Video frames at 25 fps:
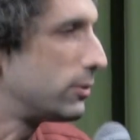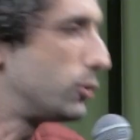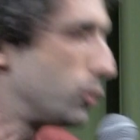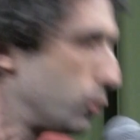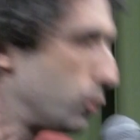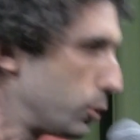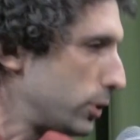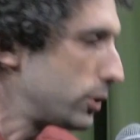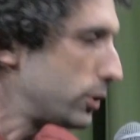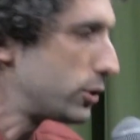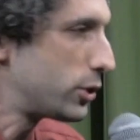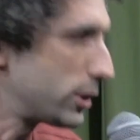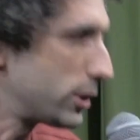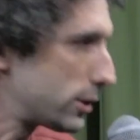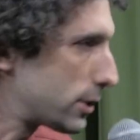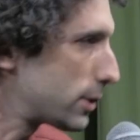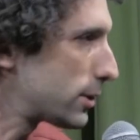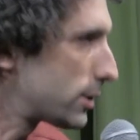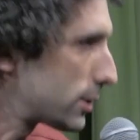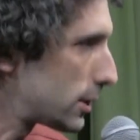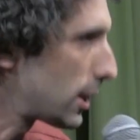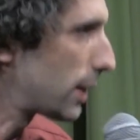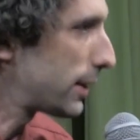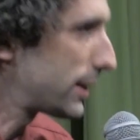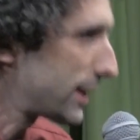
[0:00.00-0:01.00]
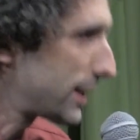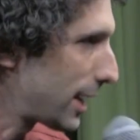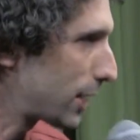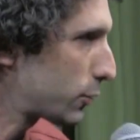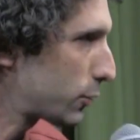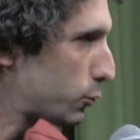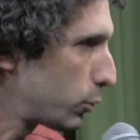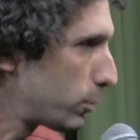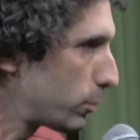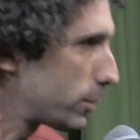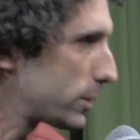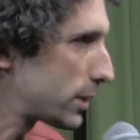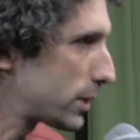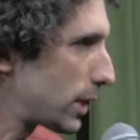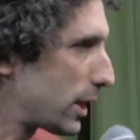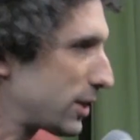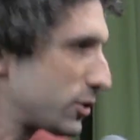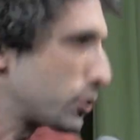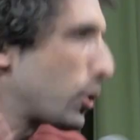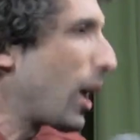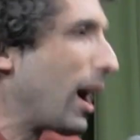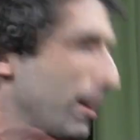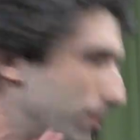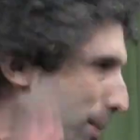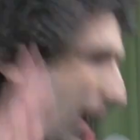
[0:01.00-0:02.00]
Jesus is not the actual Messiah.
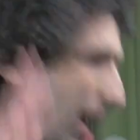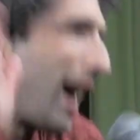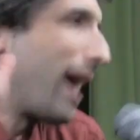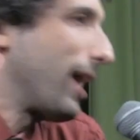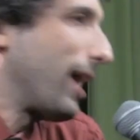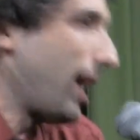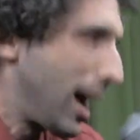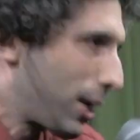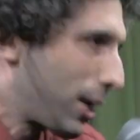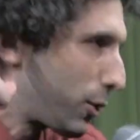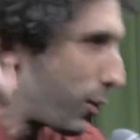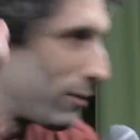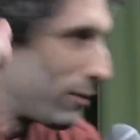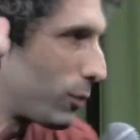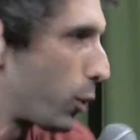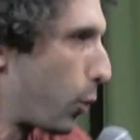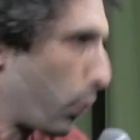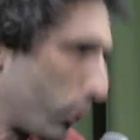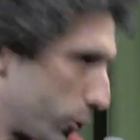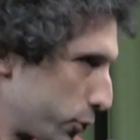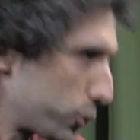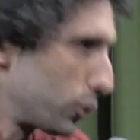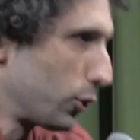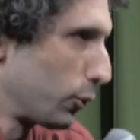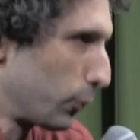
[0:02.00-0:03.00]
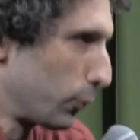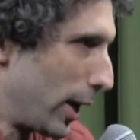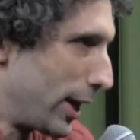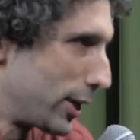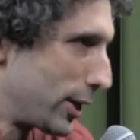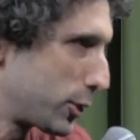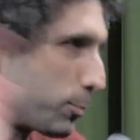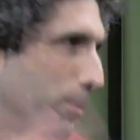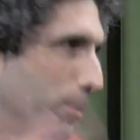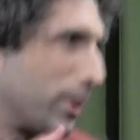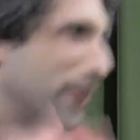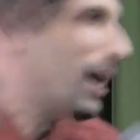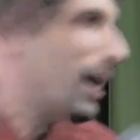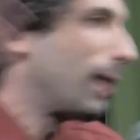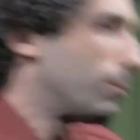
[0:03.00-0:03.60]
So I don't have a horse in the race, but